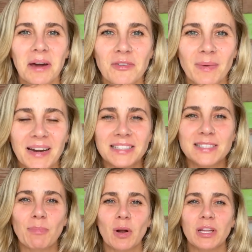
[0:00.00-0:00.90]
everybody, it's
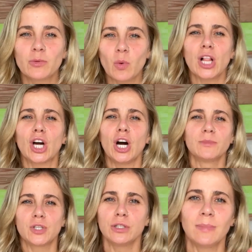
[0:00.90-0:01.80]
Pauline. Welcome
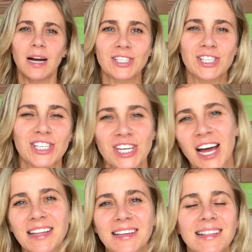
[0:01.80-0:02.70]
to my
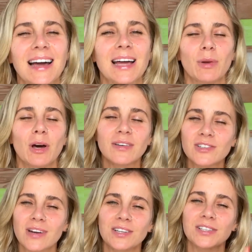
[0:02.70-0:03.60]
channel. I am love
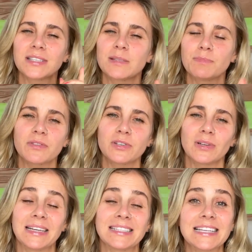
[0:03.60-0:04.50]
attraction,
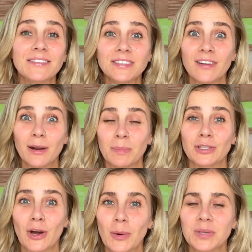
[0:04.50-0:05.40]
spiritual and
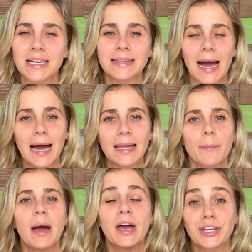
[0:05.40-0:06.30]
self-development coach, and I
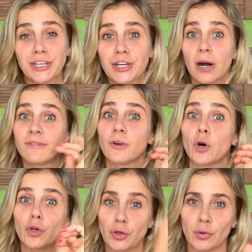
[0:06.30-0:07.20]
am here
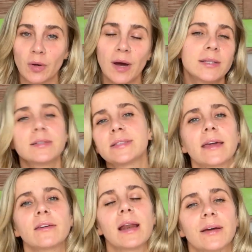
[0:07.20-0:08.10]
for you to
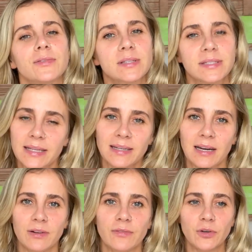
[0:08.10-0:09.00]
take your life to another
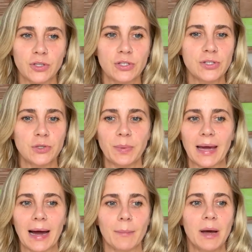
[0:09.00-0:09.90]
level, for you to
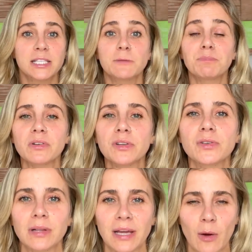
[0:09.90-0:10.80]
become
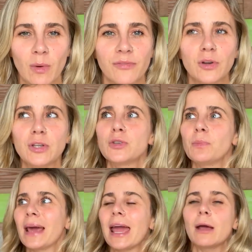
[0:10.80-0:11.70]
spiritually aware for you to
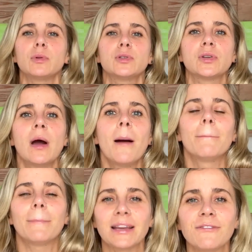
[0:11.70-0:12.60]
be able to
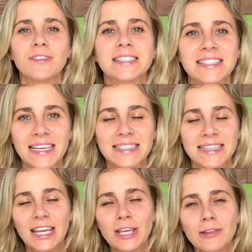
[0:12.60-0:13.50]
manifest things
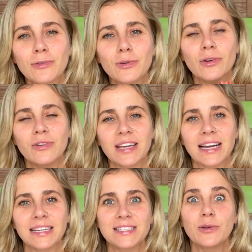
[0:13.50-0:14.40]
into your
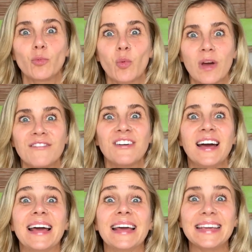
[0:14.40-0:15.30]
reality with
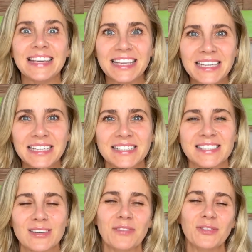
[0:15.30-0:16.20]
ease.
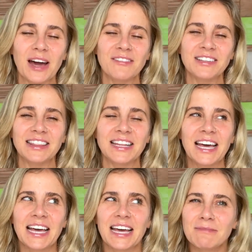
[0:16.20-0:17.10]
So if you haven't
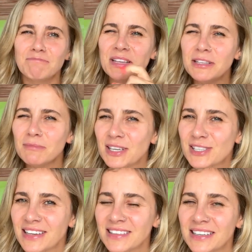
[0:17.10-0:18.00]
been in my
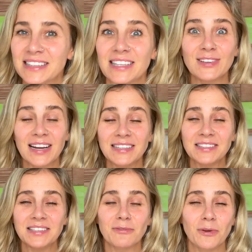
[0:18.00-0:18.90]
channel yet and you landed
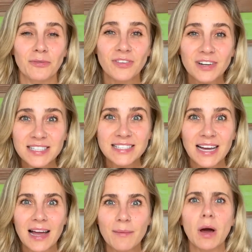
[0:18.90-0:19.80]
here for first
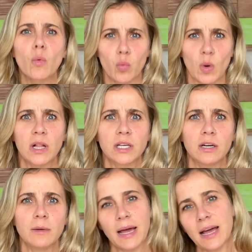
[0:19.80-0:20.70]
time,
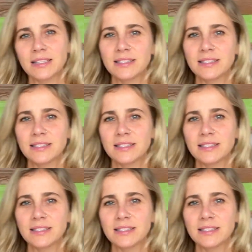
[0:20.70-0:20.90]
welcome and